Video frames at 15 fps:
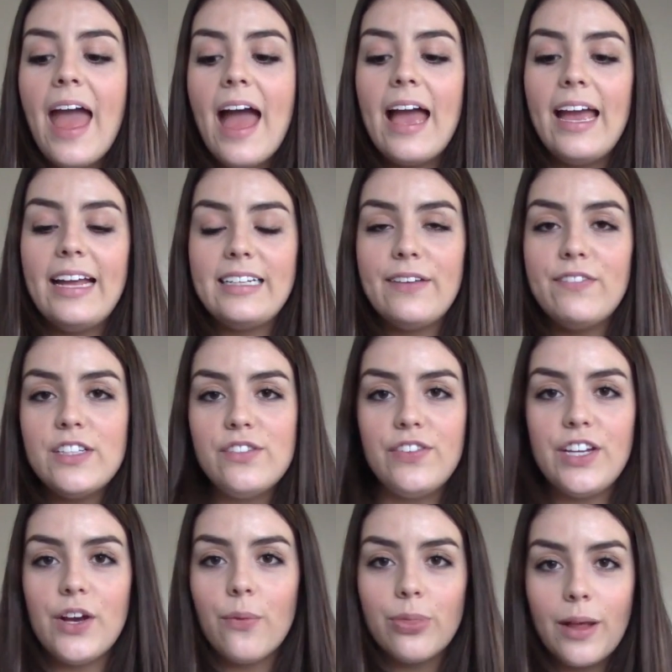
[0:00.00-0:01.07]
and give this
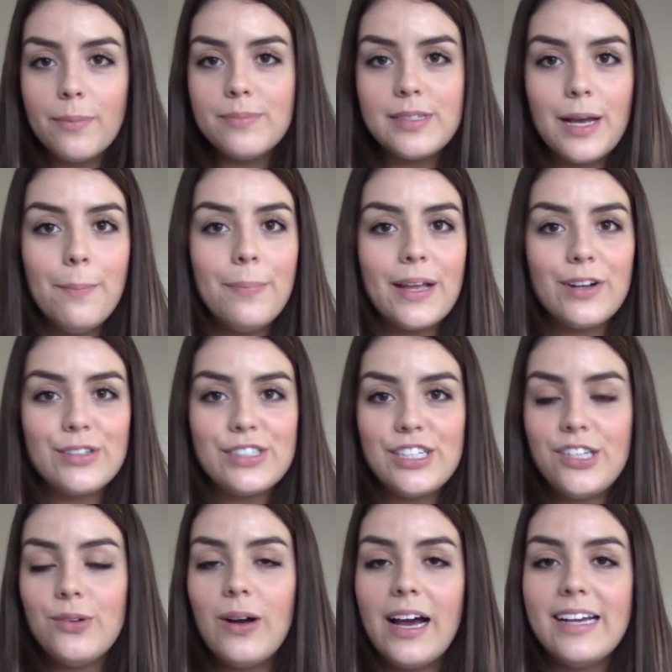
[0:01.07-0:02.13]
video a thumbs up and I'll
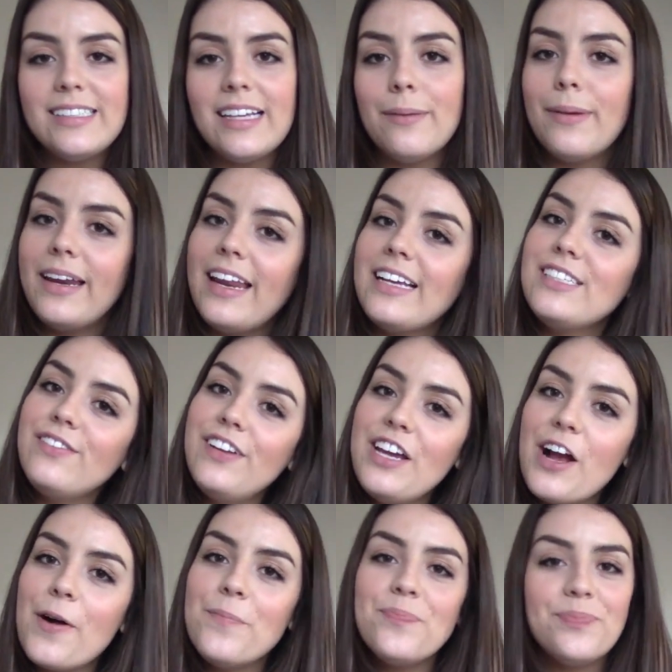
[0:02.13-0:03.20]
see you guys in my next
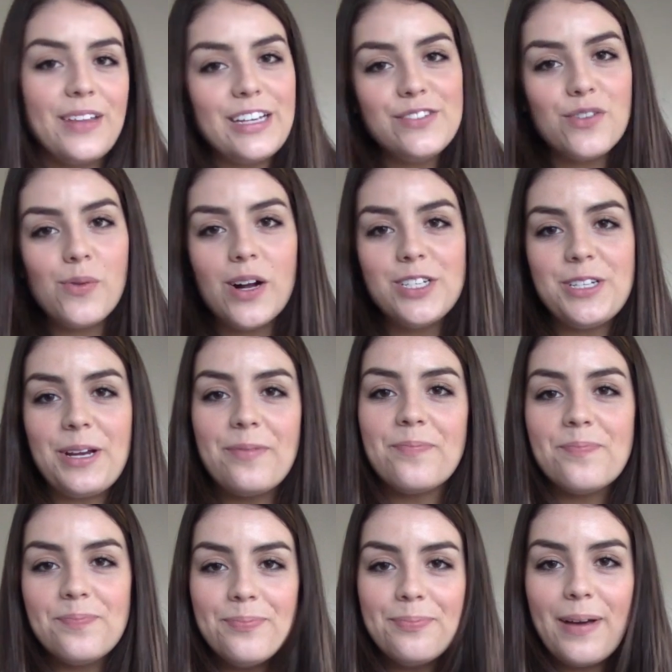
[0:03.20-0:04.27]
video. Thanks for watching.
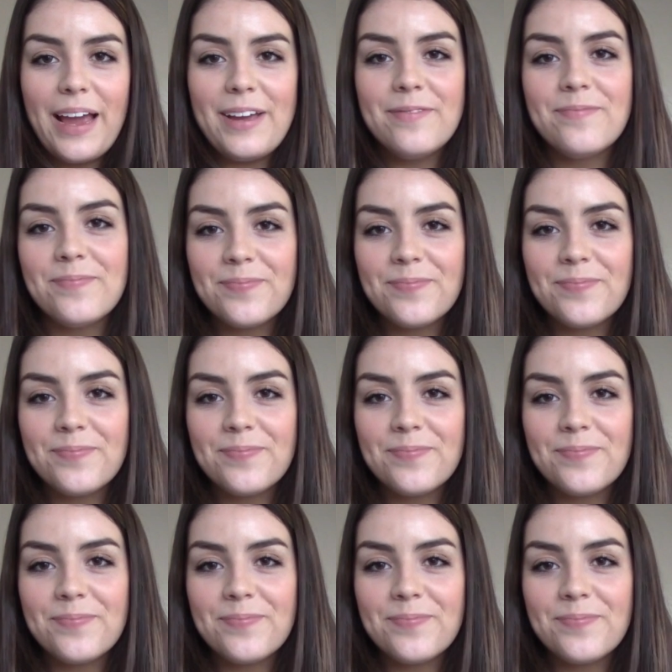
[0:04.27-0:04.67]
Bye.